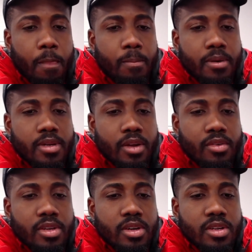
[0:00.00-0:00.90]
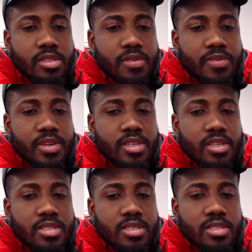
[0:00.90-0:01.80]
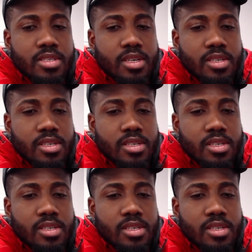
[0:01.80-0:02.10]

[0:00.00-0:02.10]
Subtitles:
But I really got into fitness,